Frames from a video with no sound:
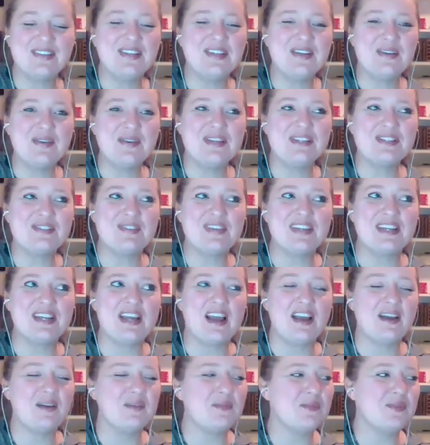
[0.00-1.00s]
You know, it's funny.
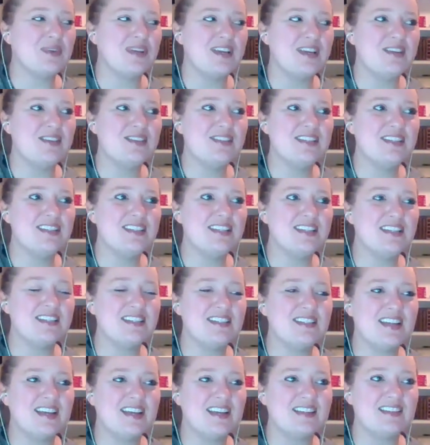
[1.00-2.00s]
When I used to
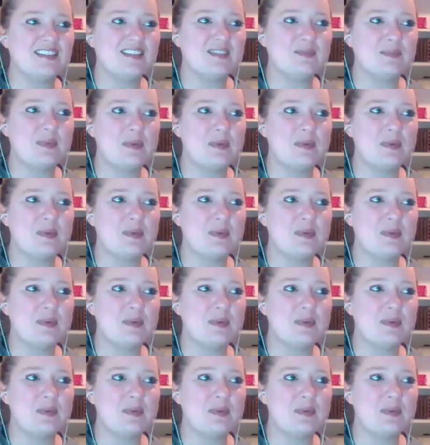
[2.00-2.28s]
teach dance,